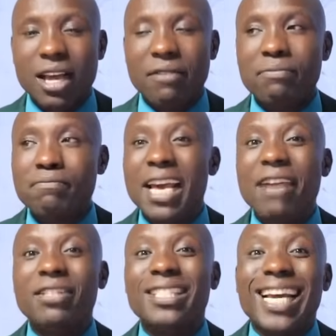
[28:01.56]
have
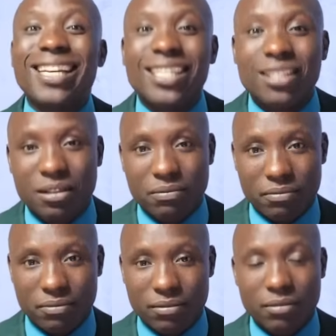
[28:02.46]
behaved childish,
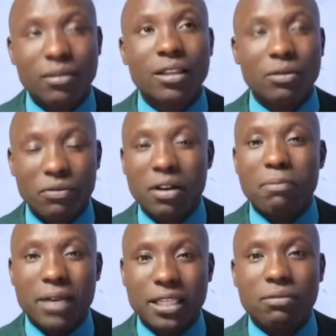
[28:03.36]
for
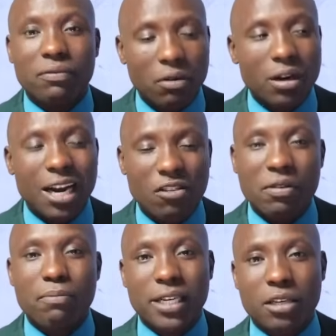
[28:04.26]
lack
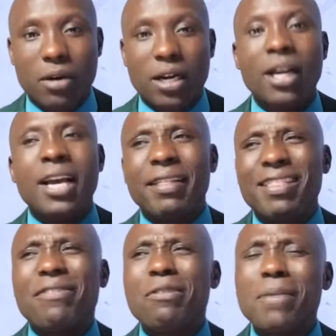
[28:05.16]
of a better word.
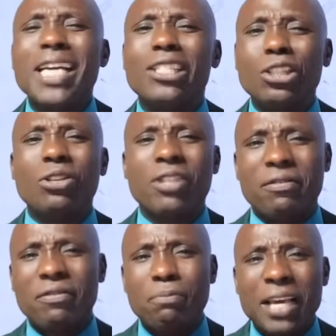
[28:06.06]

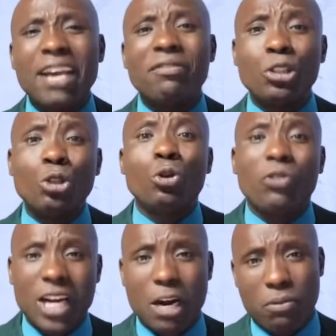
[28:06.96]
They've behaved
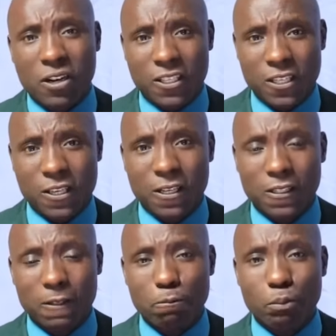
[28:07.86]
juvenile
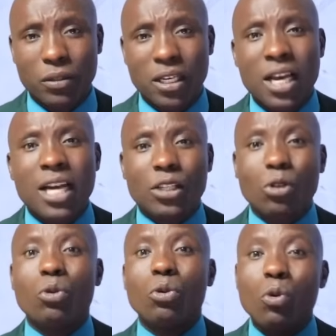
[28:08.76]
politicians.
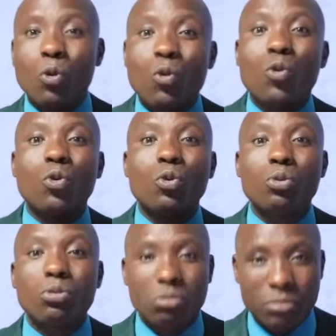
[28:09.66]
So Uhuru
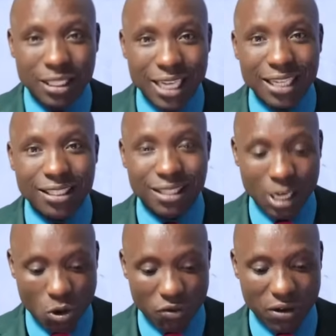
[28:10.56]
maintains
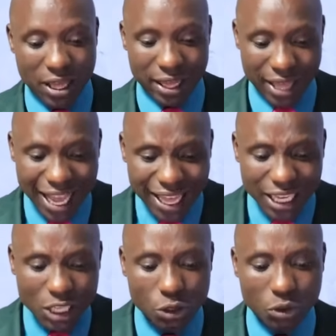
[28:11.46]
the godfather. The
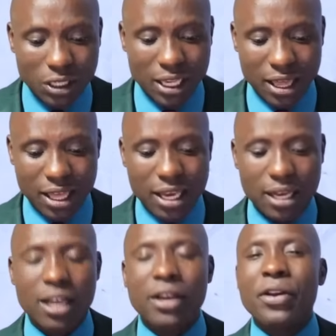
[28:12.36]
other issue is, I think,